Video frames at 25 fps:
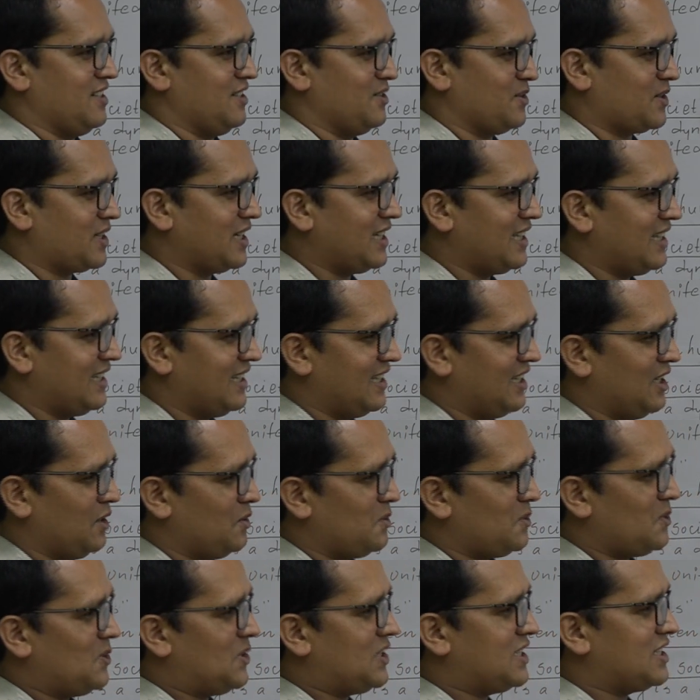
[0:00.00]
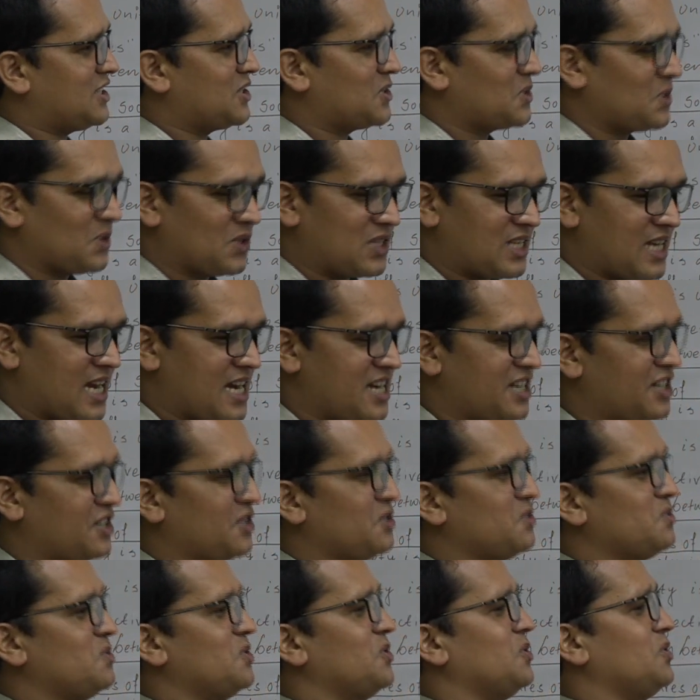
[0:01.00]
Okay, what is society?
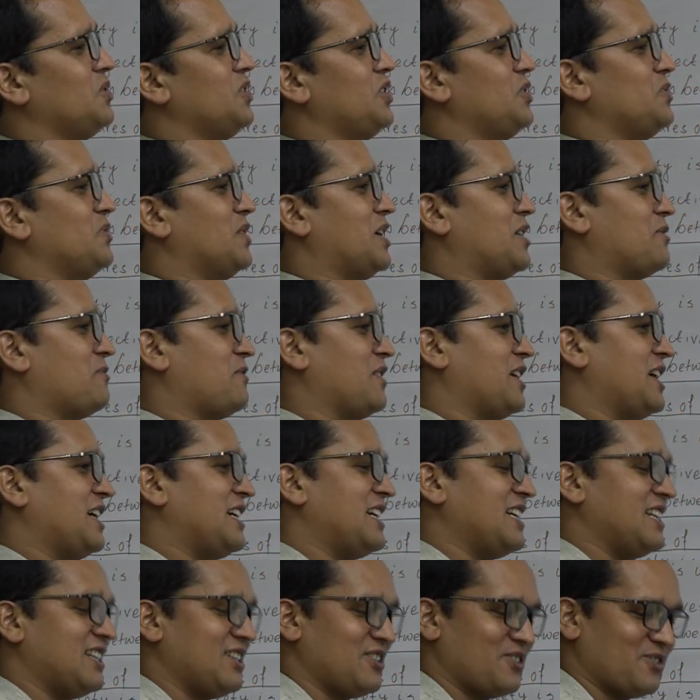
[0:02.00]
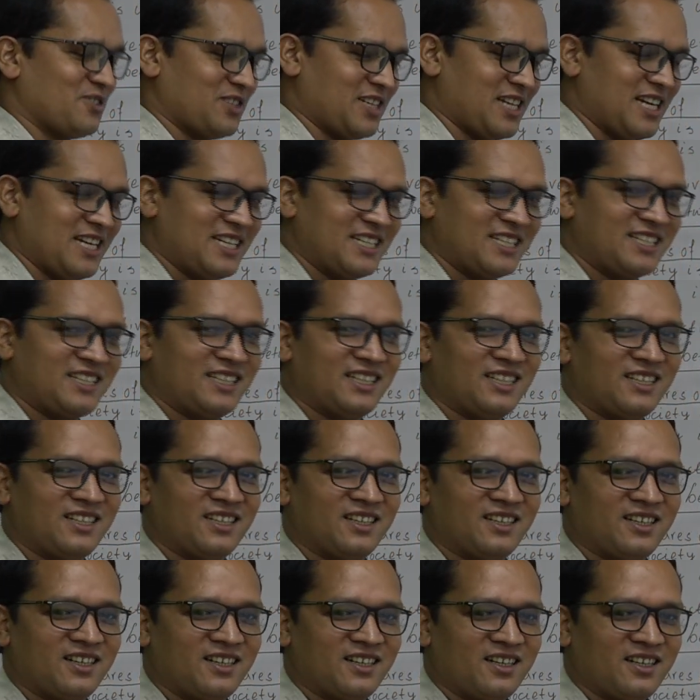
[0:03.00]
You know, you are playing in a society,
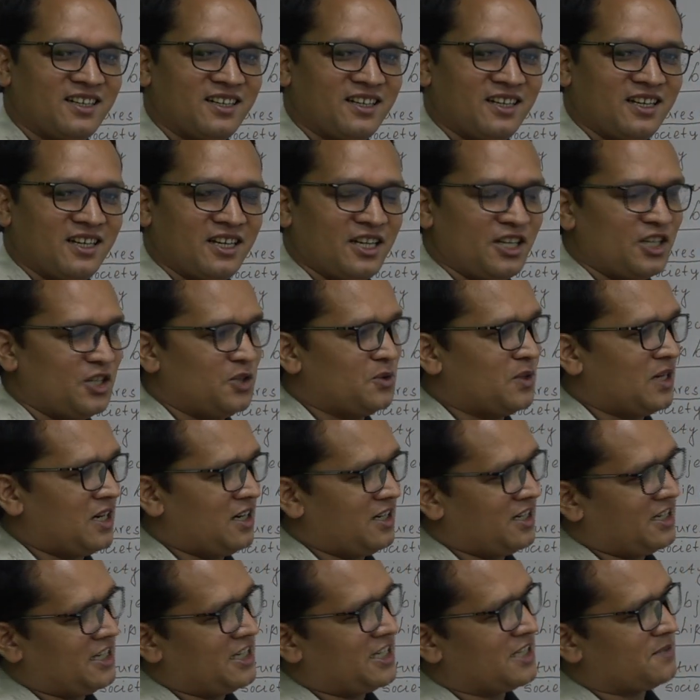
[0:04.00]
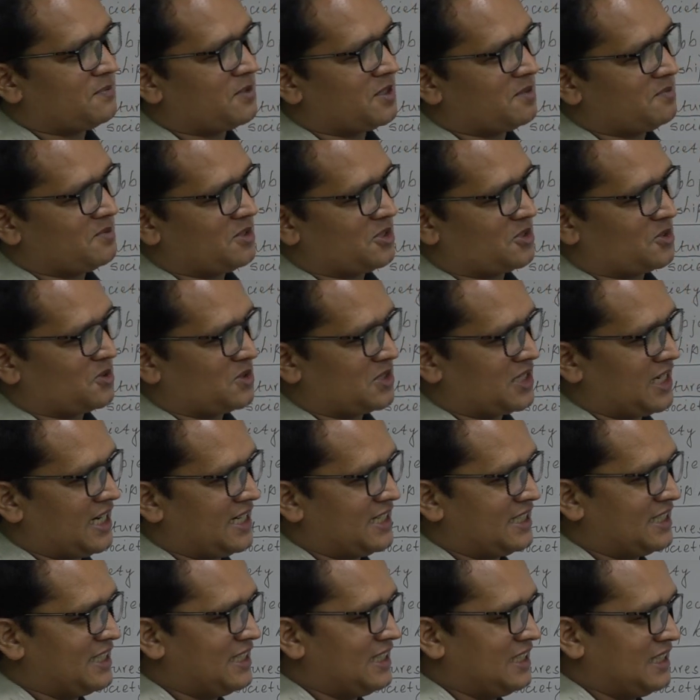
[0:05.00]
you are learning from the
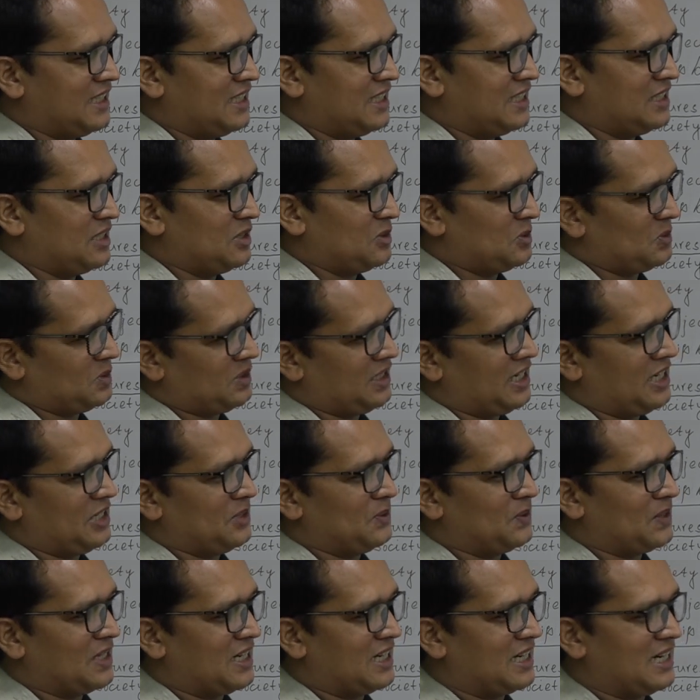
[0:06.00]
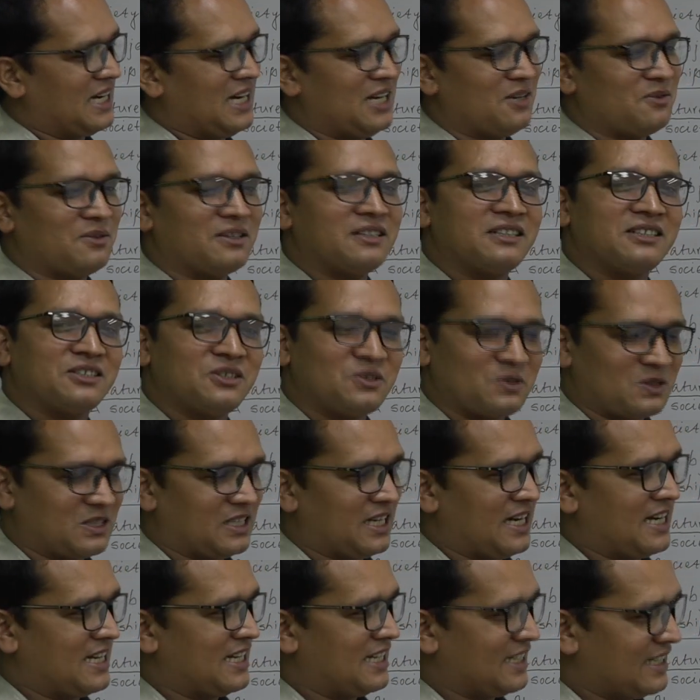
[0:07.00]
society, so that you can write what is
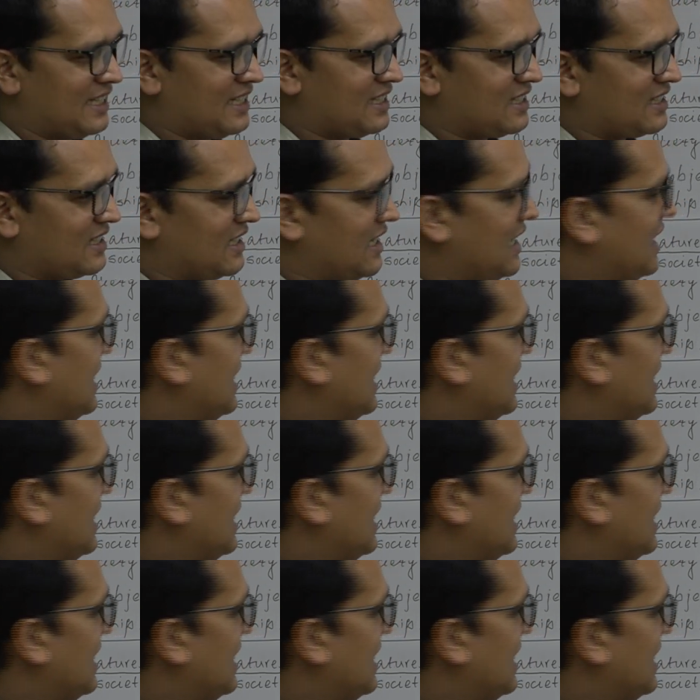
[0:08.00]
society. Yes,